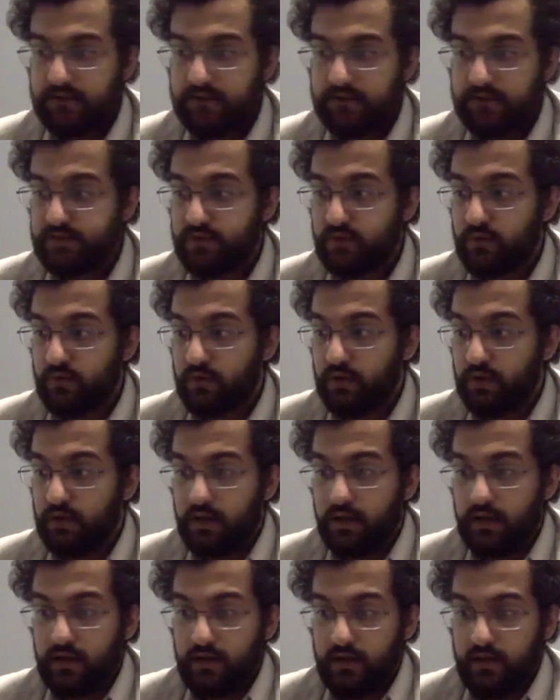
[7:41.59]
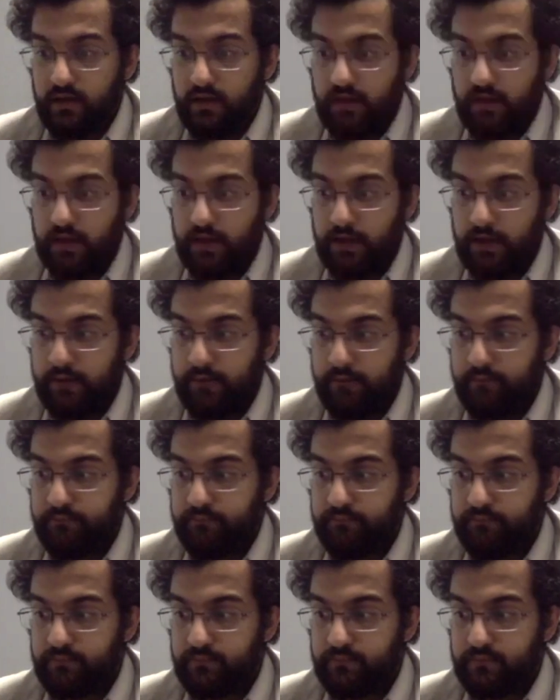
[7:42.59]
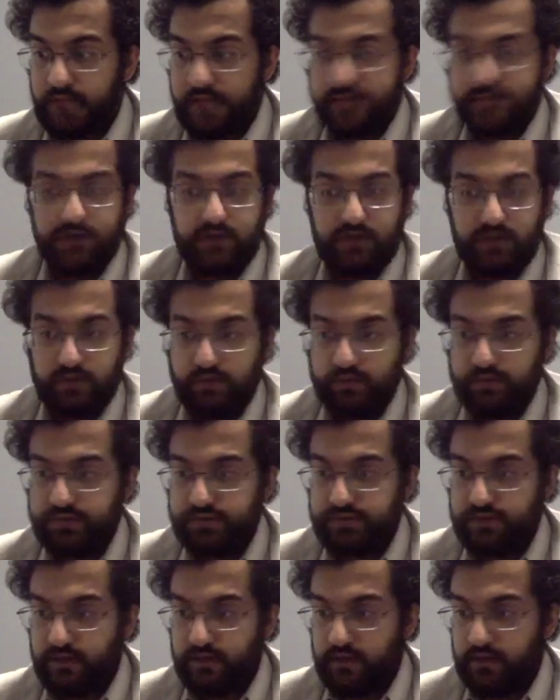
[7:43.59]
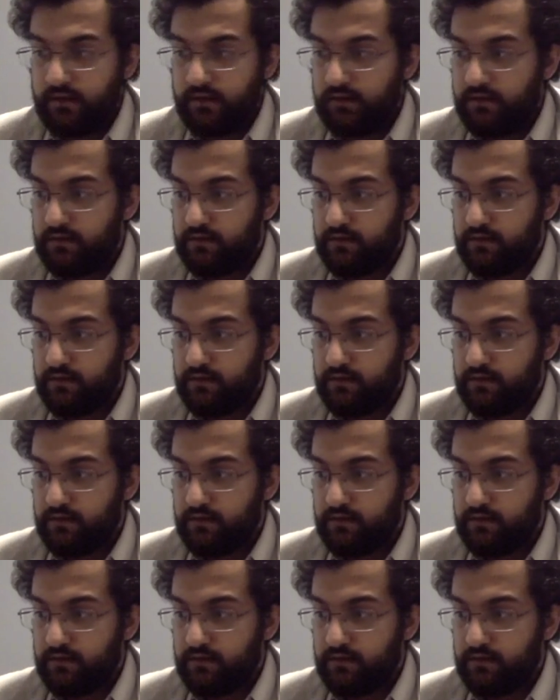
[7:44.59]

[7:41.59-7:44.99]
So that's a huge thing.